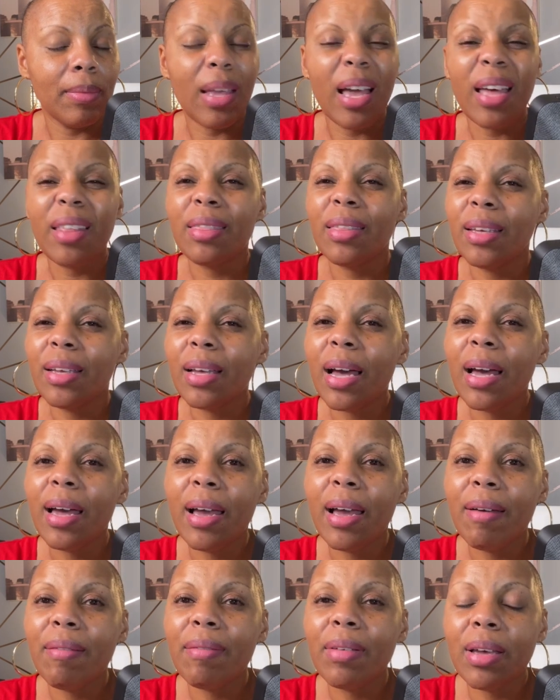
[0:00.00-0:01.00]
I think I
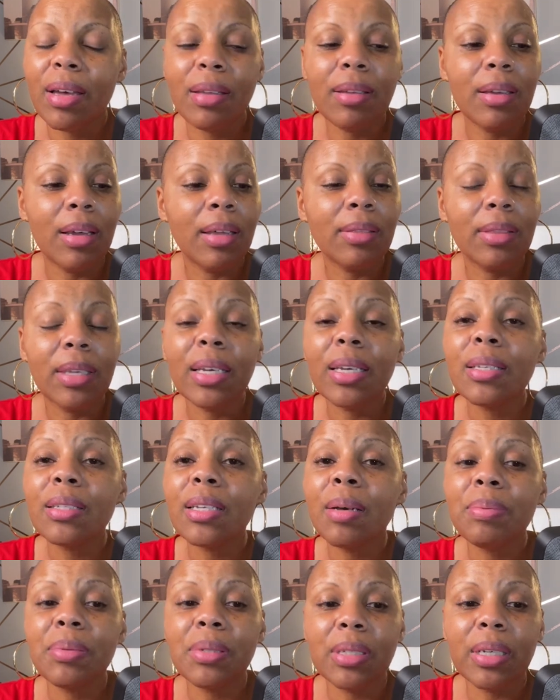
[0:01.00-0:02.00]
have, I think it's
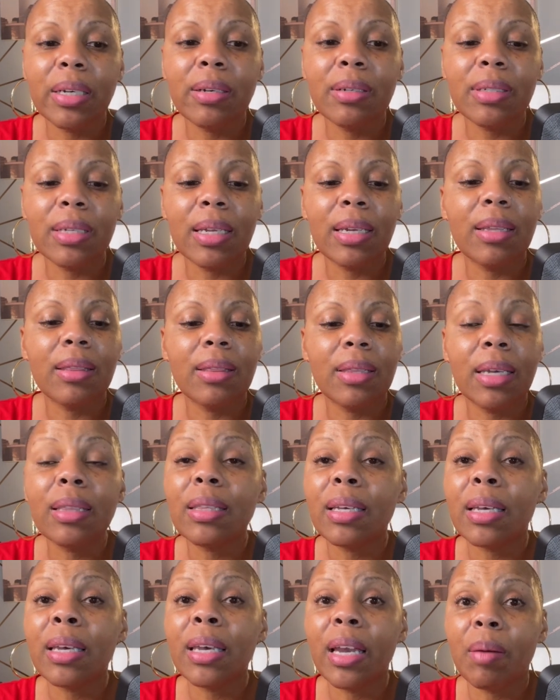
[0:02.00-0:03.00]
upstairs and I think
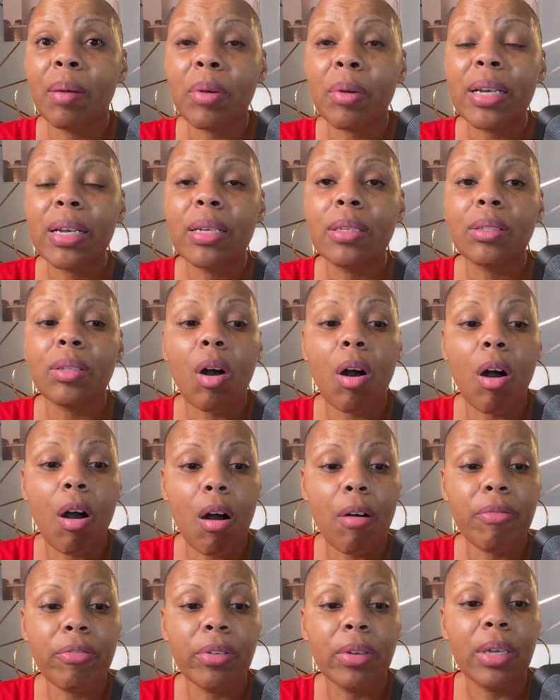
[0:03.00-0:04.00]
the camera is
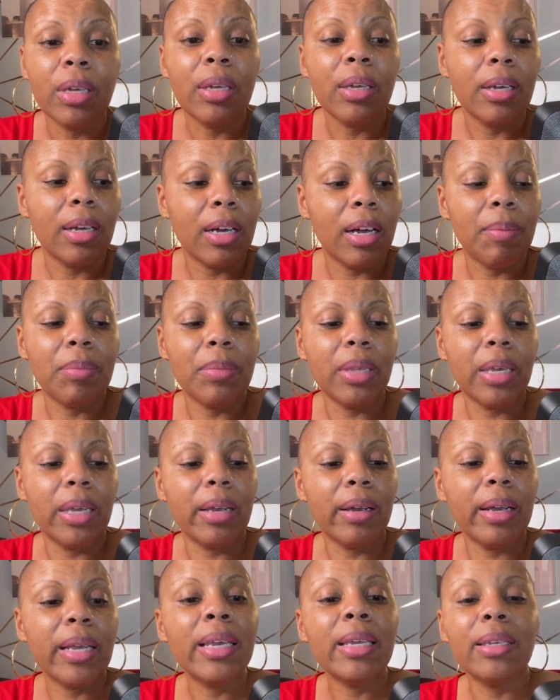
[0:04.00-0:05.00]
off up
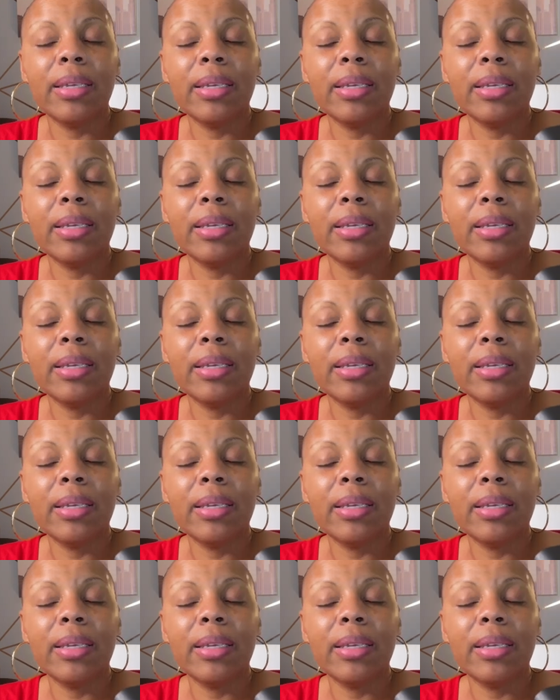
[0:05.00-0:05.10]
there. It